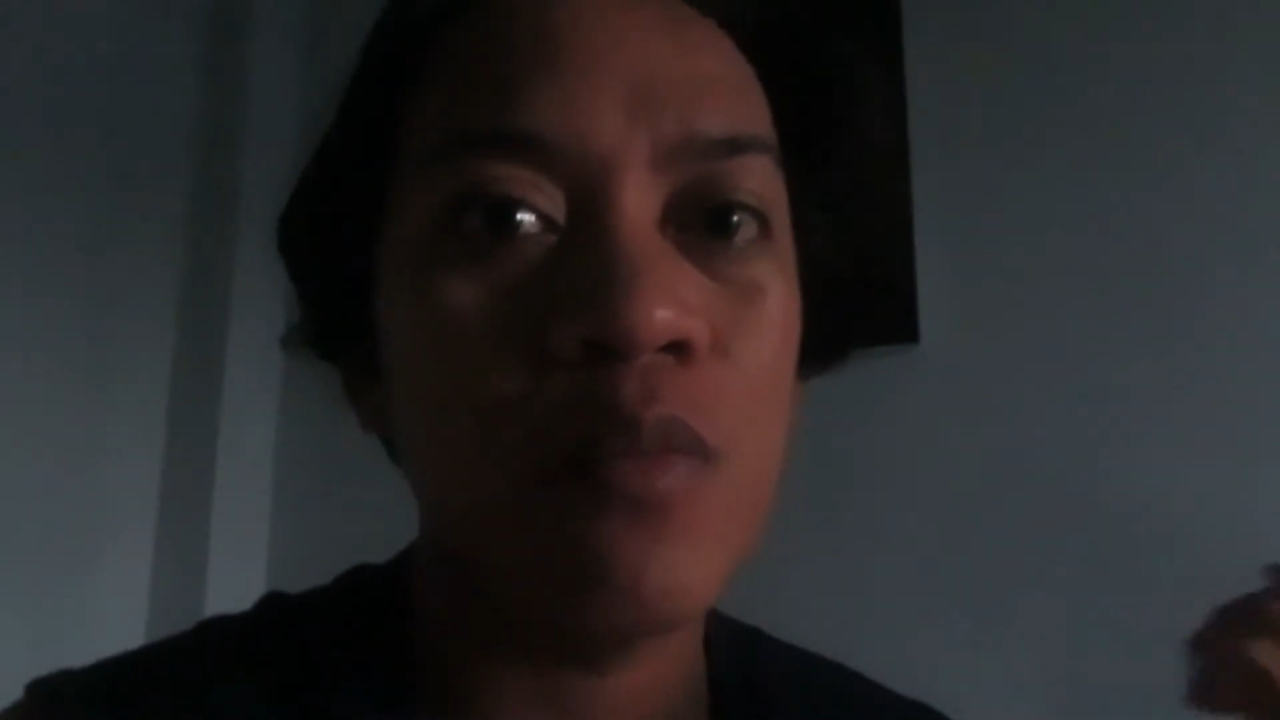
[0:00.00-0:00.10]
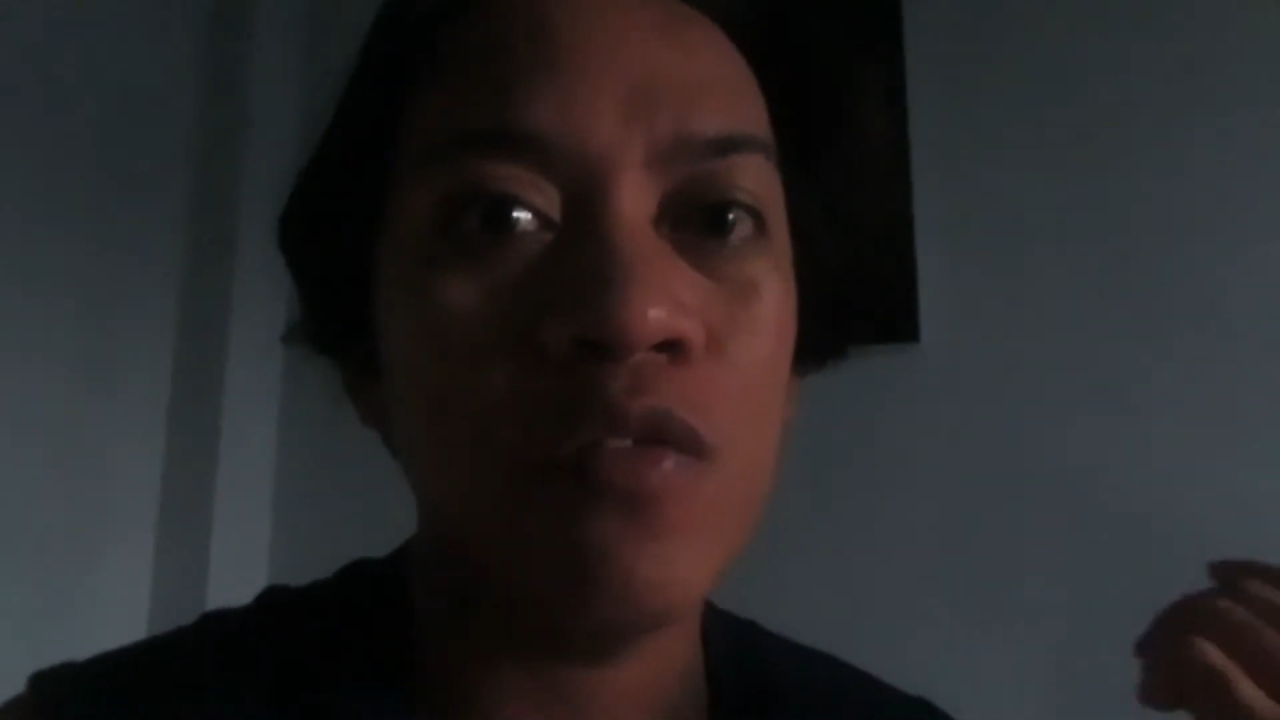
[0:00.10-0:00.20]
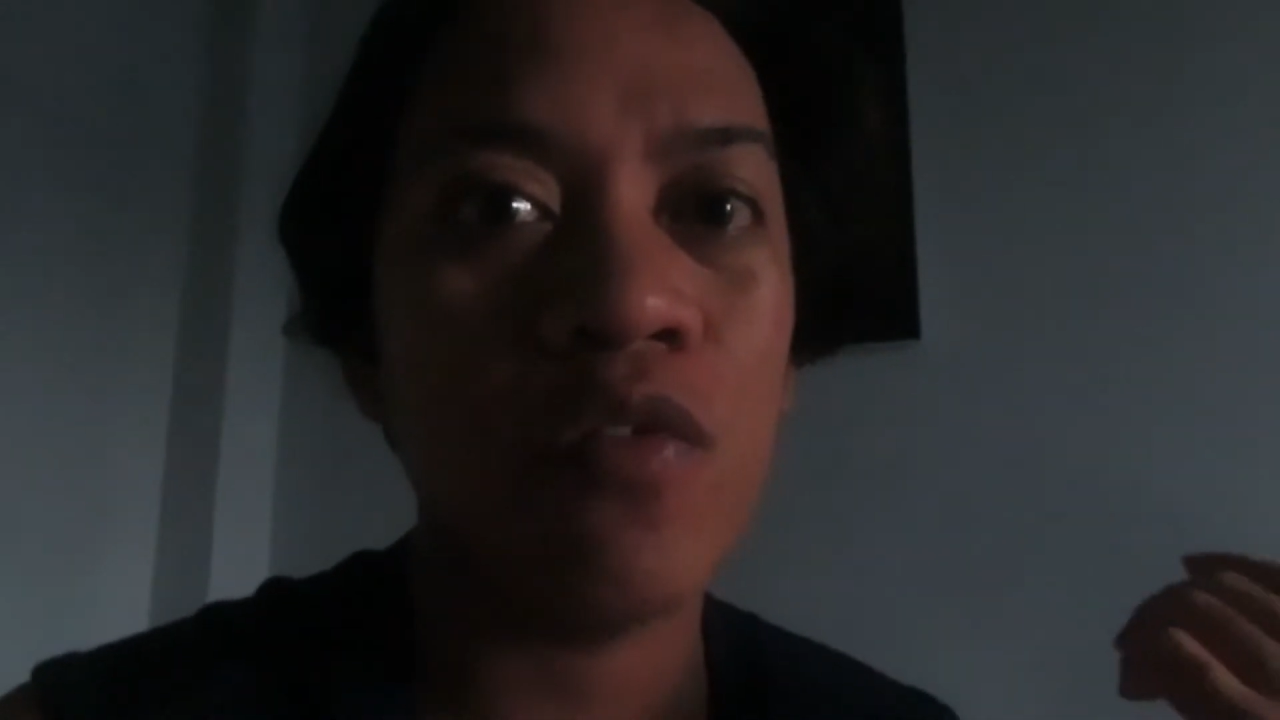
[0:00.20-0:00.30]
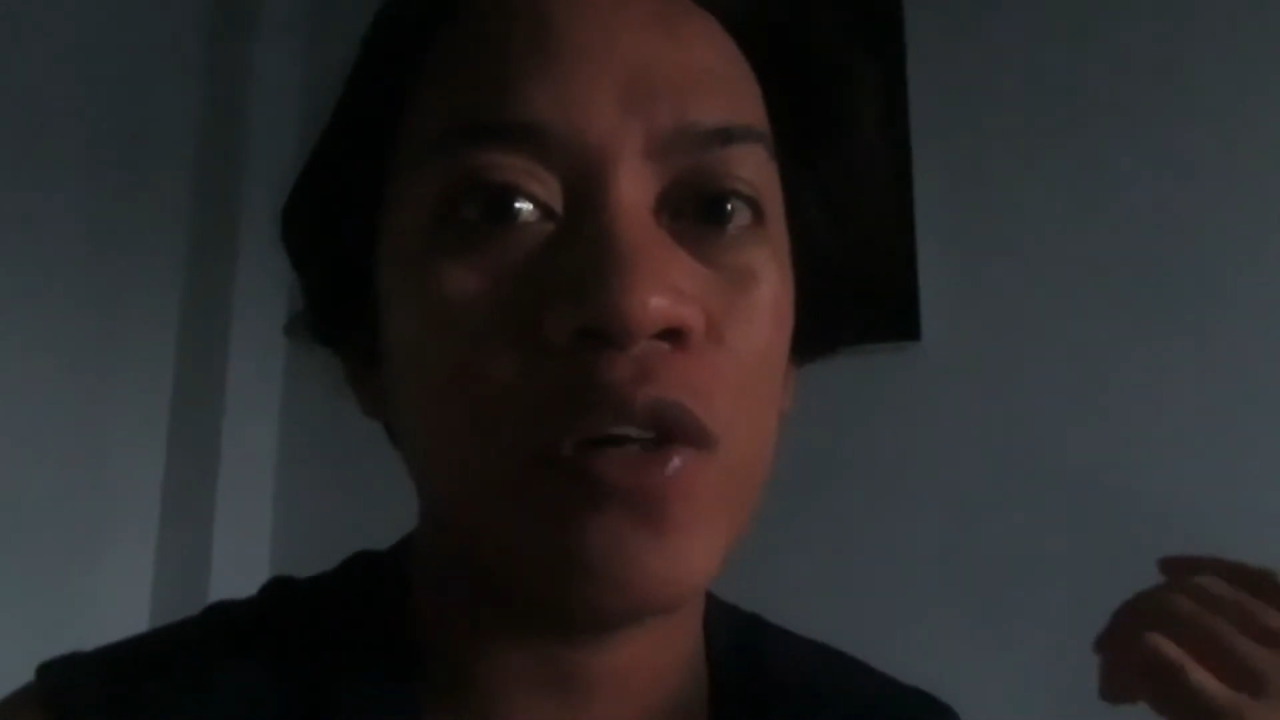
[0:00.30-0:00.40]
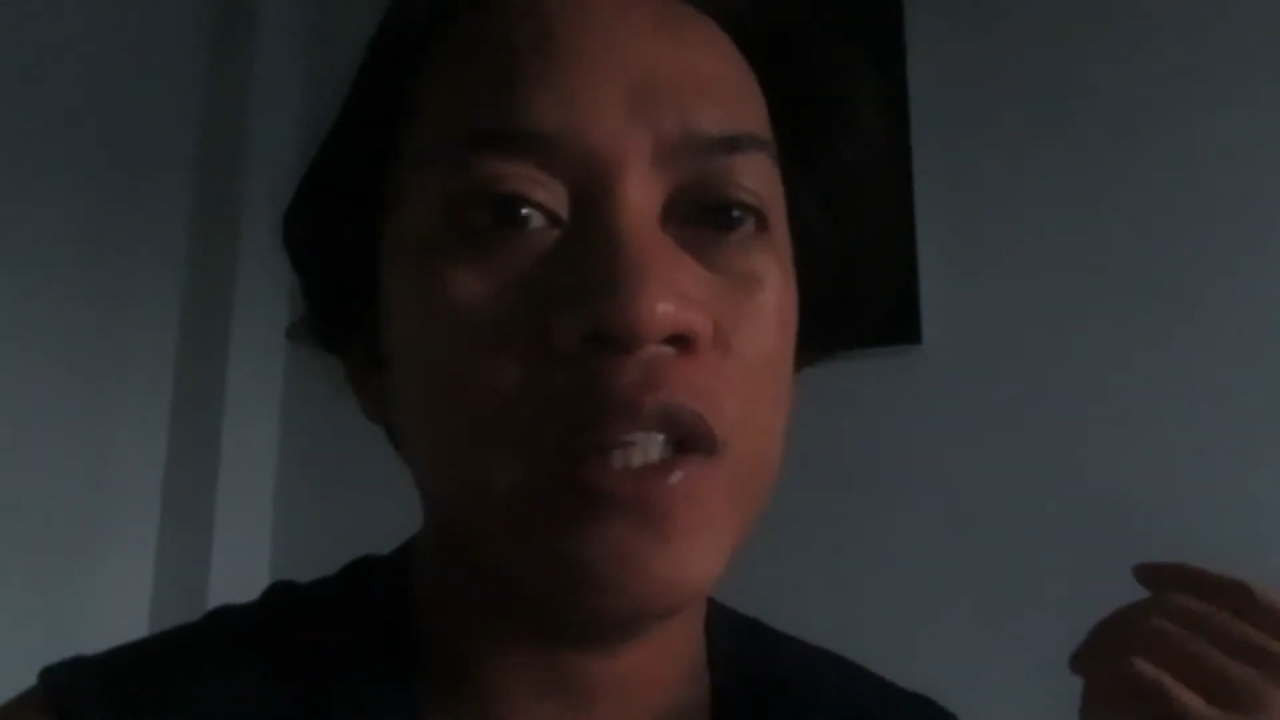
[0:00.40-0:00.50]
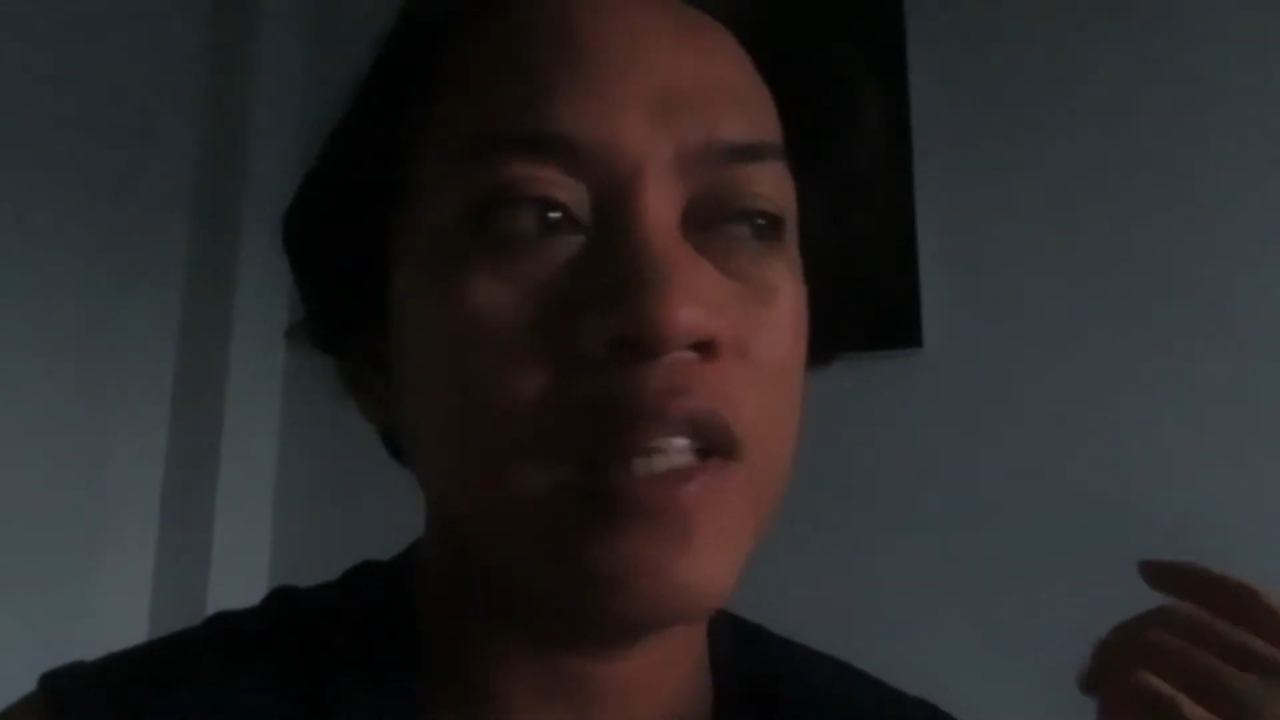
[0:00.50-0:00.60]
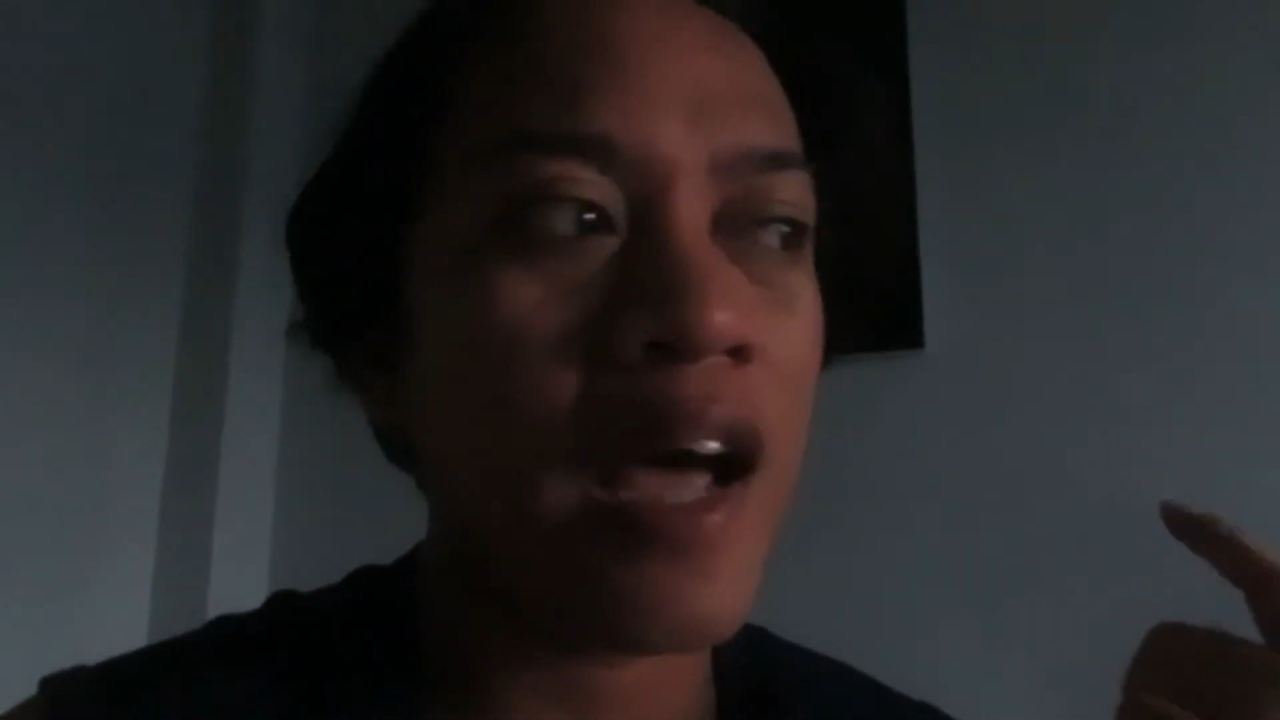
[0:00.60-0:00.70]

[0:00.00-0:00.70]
before